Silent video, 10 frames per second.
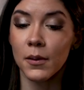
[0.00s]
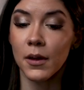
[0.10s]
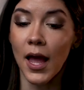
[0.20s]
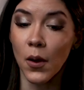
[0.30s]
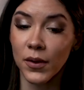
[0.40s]

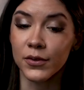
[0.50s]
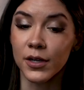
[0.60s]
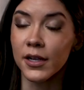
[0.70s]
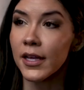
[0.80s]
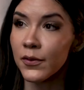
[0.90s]

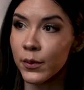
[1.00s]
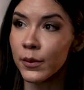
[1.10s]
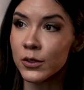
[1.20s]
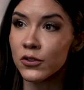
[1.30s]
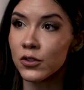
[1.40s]
However, if we
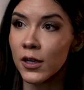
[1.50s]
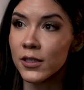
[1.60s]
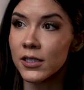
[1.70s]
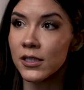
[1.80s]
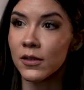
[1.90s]
were to
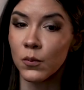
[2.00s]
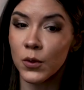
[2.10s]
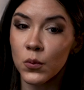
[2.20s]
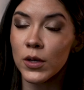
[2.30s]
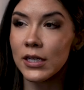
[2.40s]
start,
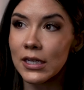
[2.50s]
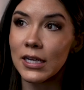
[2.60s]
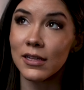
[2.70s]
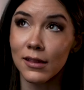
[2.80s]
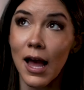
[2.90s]
we would need to
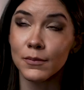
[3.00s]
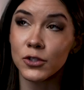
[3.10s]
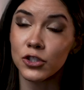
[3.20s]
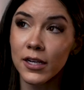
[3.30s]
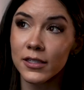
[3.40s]
get labs
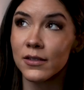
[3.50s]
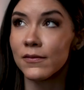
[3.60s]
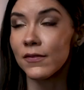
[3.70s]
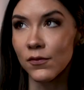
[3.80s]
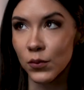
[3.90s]
checked
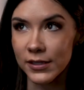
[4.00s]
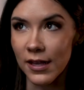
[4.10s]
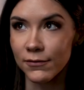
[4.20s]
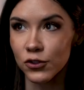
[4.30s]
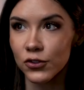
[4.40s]
5 weeks
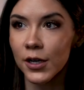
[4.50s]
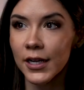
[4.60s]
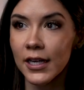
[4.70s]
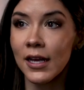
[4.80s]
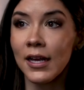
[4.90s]
after
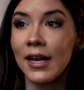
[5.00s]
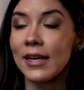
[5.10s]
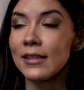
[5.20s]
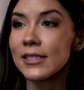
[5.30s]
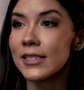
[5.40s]
starting.
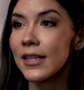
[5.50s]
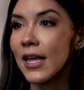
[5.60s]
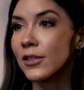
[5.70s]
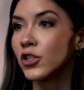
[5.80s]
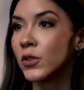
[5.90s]
And let's say
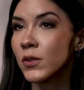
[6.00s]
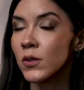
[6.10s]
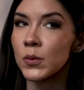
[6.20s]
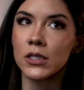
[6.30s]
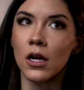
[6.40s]
that dose
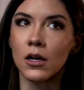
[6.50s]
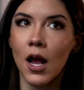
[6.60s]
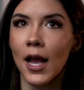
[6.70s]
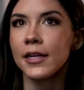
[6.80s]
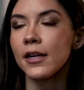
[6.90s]
was not
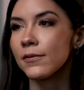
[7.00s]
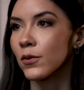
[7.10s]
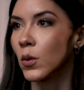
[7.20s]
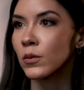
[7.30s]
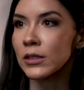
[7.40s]
high enough
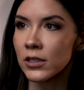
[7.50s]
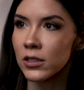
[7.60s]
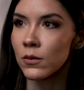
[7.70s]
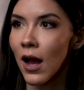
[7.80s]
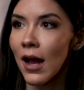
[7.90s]
or was
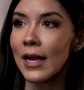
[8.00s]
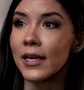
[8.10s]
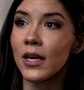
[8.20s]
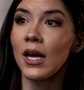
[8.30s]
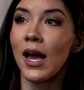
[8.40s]
too high.
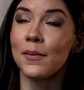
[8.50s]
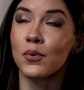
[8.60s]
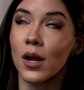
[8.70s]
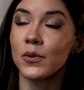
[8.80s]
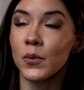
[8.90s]
I'd
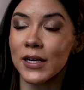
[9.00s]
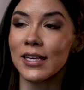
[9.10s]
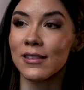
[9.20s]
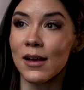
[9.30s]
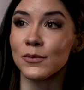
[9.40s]
probably want to
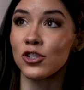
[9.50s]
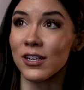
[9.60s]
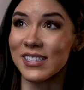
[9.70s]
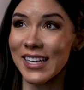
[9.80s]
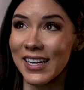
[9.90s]
get labs
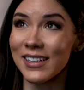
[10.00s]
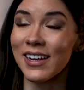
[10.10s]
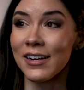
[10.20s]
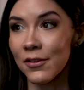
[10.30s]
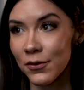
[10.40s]
checked again
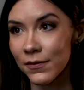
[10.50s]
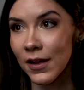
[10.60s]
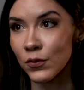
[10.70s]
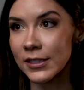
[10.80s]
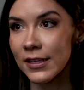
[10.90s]
another
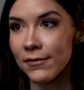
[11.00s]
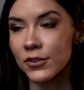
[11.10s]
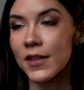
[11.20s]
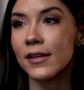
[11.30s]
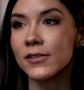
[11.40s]
5 weeks
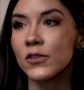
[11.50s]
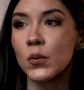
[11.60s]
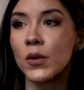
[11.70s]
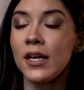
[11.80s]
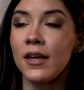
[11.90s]
after that.
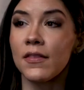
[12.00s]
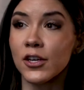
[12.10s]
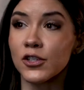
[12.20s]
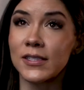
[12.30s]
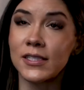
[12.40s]
So
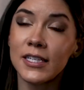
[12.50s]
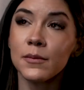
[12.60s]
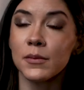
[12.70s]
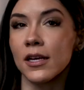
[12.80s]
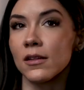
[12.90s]
that could
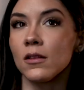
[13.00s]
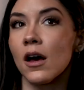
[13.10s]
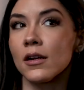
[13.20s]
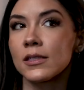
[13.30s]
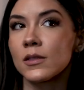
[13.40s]
seem like a
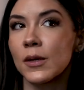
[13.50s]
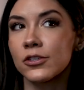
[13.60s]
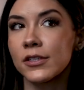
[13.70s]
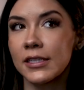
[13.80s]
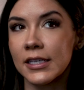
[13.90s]
lot,
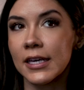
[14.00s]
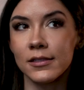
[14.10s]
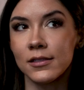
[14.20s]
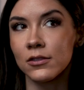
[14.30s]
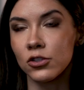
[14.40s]
especially in the
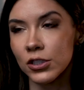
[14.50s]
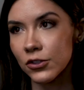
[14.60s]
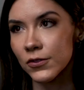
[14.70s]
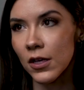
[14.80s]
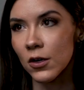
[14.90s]
case she
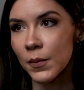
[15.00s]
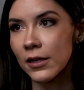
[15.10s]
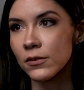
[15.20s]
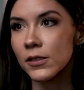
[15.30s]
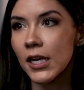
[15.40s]
just got her
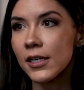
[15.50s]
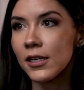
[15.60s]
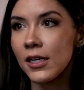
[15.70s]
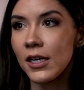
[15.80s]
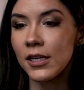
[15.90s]
panel
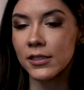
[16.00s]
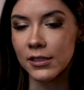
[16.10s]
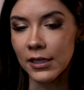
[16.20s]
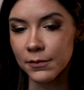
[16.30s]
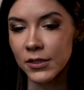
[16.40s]
done,
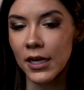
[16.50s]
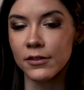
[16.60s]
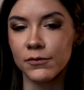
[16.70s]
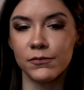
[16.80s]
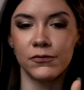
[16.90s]
get them
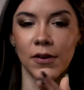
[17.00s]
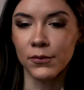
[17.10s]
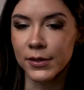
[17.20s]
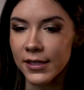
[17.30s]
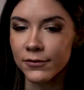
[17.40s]
done 5
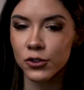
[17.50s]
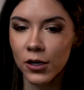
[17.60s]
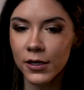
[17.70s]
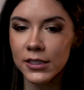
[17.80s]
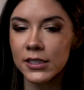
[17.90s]
weeks after
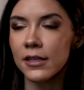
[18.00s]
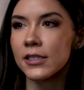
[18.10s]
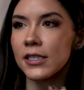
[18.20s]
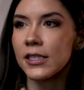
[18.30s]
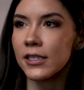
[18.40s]
starting
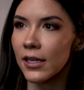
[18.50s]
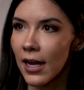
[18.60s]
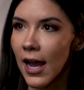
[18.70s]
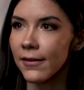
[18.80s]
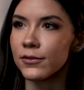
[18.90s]
TRT.
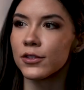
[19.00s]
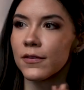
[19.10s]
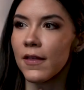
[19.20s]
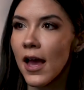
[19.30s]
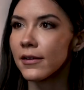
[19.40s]
After
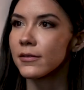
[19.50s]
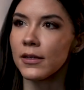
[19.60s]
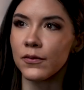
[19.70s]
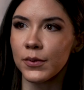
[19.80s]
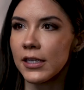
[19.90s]
that,
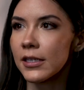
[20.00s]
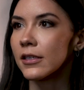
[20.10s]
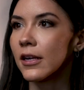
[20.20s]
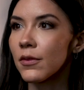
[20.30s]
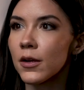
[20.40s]
if we need
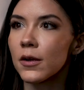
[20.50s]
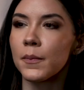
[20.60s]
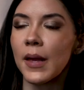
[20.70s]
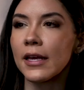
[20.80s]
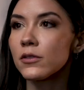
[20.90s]
another
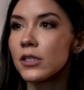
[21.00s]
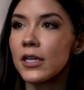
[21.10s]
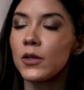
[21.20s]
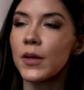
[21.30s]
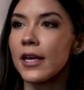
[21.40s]
panel
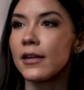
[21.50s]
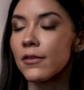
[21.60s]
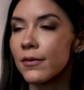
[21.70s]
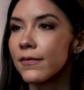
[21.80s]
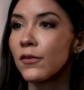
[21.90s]
done, okay,
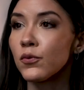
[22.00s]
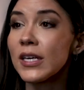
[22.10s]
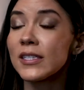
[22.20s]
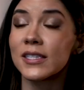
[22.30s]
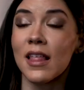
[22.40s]
another 5
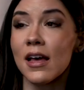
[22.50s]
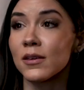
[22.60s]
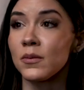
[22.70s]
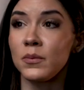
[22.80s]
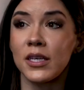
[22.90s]
weeks. That
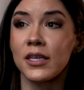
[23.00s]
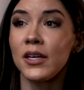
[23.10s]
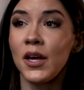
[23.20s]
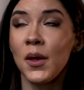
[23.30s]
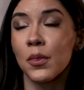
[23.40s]
could be
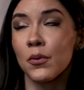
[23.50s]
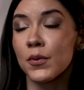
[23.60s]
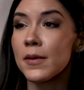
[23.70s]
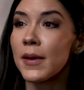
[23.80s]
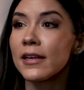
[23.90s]

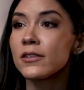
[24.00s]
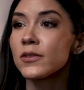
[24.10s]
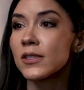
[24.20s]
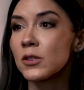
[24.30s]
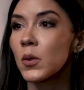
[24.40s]
3
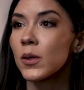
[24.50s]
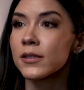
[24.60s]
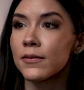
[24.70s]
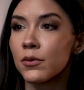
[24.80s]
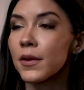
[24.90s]
panels in the
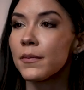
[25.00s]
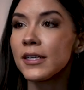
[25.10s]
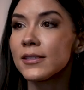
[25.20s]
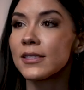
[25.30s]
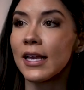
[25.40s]
course of 3
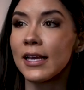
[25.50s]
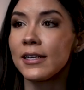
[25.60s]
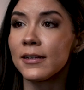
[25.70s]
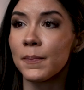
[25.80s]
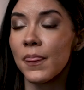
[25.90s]
months.
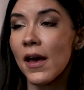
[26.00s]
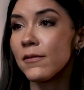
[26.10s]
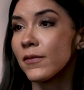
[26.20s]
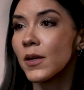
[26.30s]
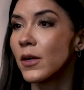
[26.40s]
And
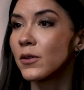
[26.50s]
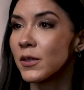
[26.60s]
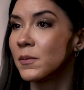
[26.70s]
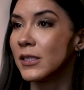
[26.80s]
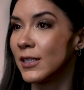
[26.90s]
that very well
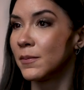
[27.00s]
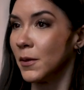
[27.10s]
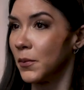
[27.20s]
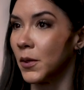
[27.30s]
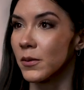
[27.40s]
could be a
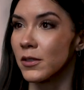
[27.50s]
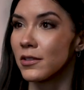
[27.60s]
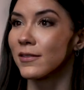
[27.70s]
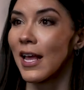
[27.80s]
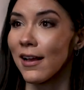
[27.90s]
tipping point where
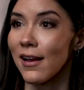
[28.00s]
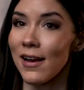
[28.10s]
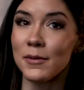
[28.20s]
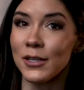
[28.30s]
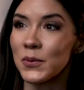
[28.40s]
she's like,
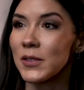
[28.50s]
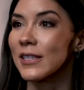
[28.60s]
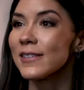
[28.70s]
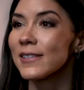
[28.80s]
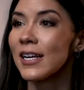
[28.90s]
I'm not doing
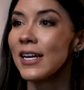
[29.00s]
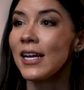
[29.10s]
this.